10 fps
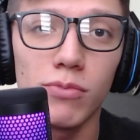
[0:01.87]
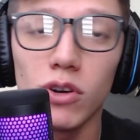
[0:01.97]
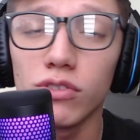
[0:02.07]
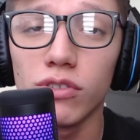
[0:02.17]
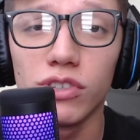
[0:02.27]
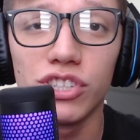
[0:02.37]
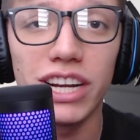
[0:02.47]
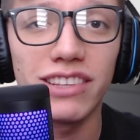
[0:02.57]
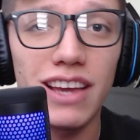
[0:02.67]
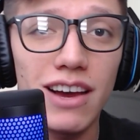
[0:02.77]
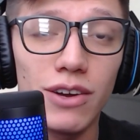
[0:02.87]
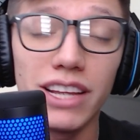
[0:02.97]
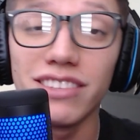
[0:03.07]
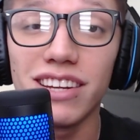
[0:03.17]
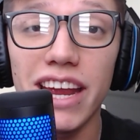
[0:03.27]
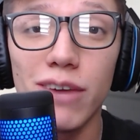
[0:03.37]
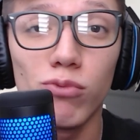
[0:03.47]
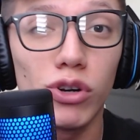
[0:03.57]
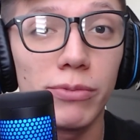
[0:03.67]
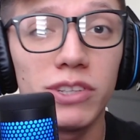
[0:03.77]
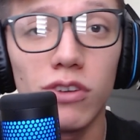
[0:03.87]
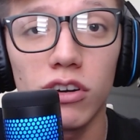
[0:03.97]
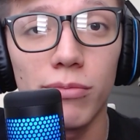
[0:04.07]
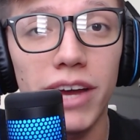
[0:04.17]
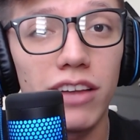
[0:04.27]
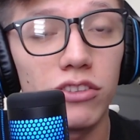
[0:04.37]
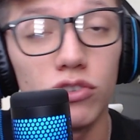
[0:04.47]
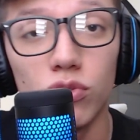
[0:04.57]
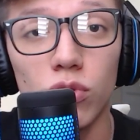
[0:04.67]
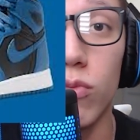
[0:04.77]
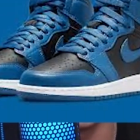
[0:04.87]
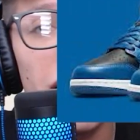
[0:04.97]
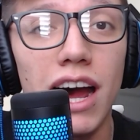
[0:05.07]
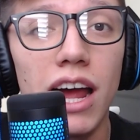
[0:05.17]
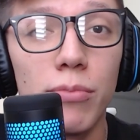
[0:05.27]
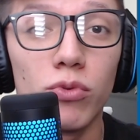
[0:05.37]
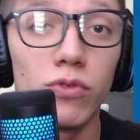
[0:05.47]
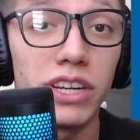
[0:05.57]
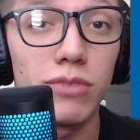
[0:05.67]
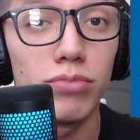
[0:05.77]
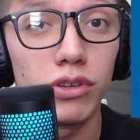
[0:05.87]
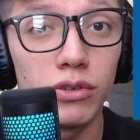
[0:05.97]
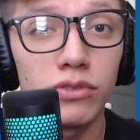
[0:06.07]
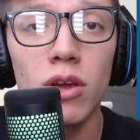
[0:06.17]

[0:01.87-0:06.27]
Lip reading: also known as Checked Out, and today we're going to be talking about the Jordan 1 High Marina Blues,